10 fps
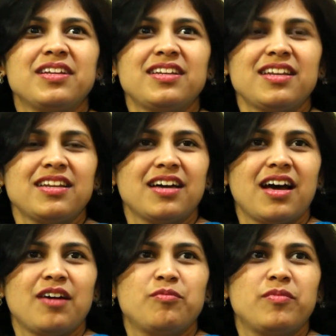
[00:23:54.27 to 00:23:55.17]
then
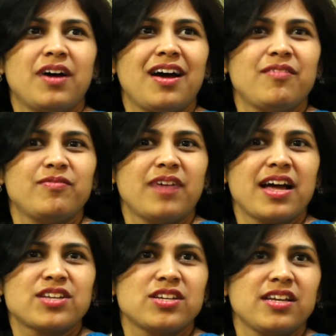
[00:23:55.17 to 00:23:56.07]
I've
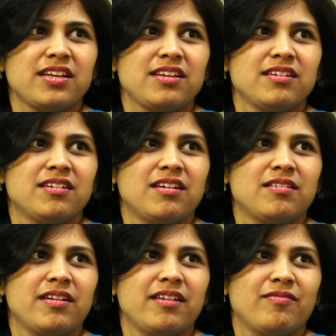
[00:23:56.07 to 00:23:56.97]
actually
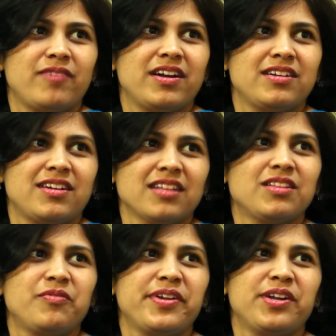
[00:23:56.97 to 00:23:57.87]

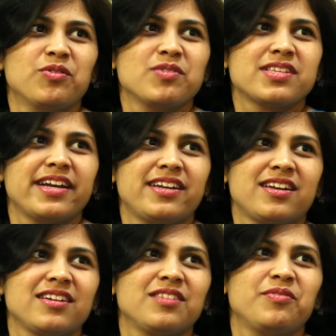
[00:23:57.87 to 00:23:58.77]
done the videos,
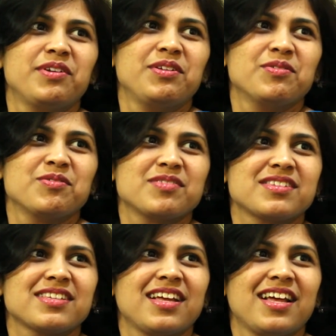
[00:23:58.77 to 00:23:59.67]
edited the
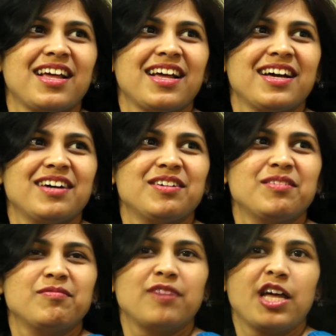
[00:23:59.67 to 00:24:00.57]
videos.
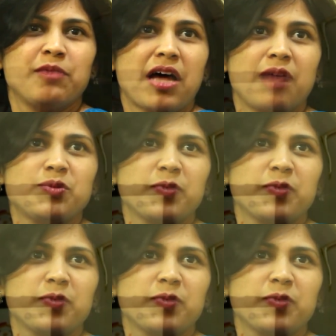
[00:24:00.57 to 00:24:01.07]
AM